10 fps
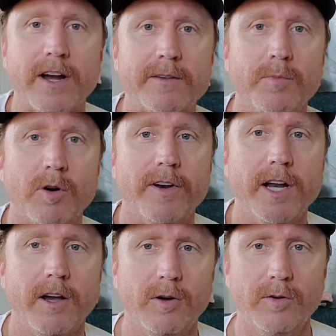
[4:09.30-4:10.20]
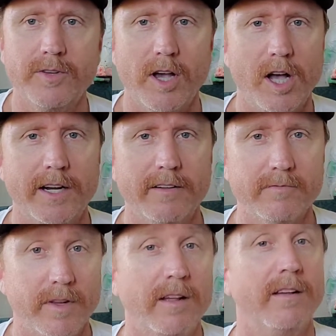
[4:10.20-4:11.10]
has more of a nose on
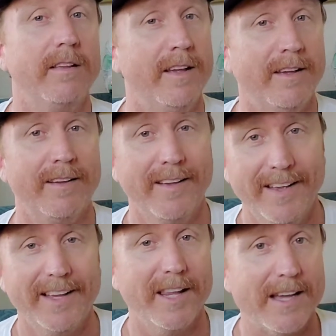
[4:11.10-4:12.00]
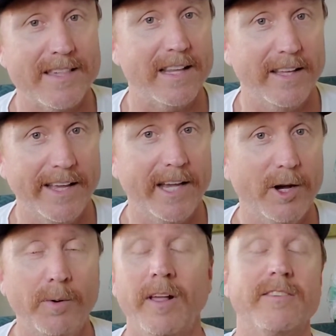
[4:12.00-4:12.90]
it. I like that
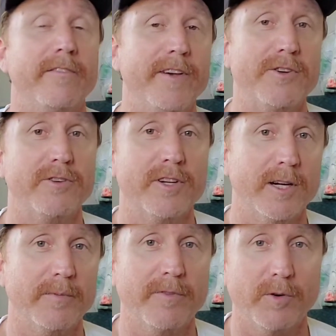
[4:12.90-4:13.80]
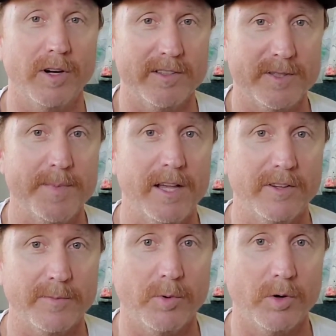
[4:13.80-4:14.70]
lingo. That's official term for it
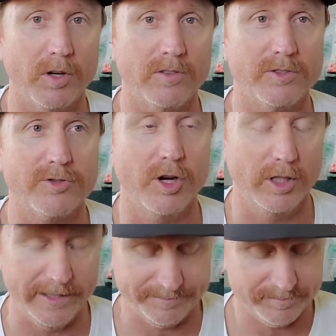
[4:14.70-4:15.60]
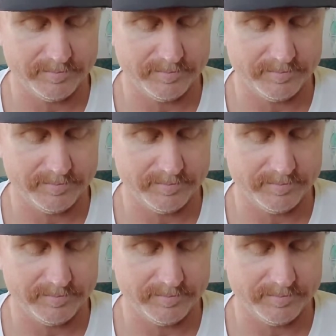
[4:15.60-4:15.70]
smells more strongly.